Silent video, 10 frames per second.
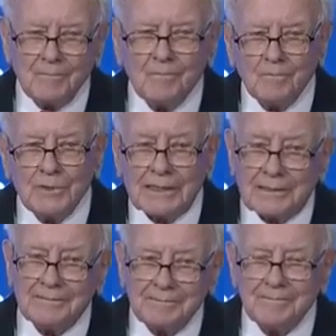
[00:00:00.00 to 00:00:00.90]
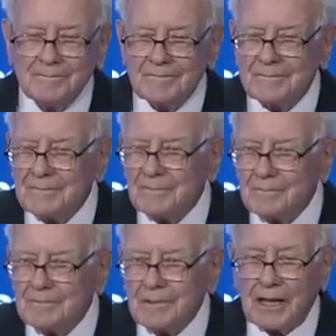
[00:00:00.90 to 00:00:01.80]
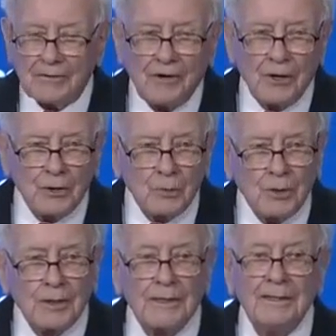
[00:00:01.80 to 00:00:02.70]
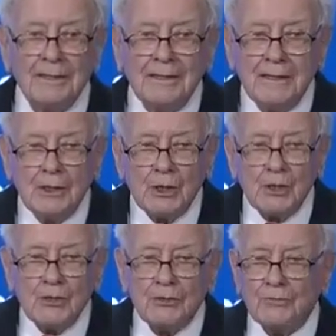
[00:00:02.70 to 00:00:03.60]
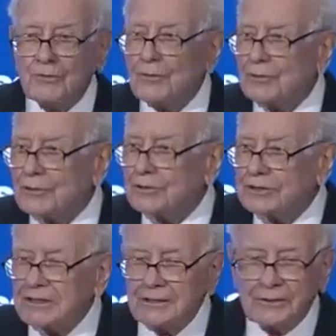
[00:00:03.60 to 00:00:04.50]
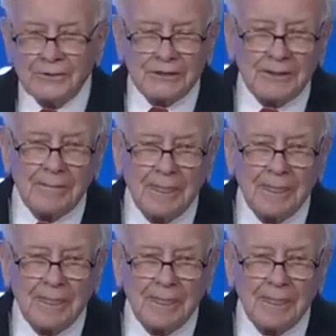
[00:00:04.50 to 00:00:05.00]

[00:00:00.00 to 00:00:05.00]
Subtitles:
really a lot of hard work to further your skills.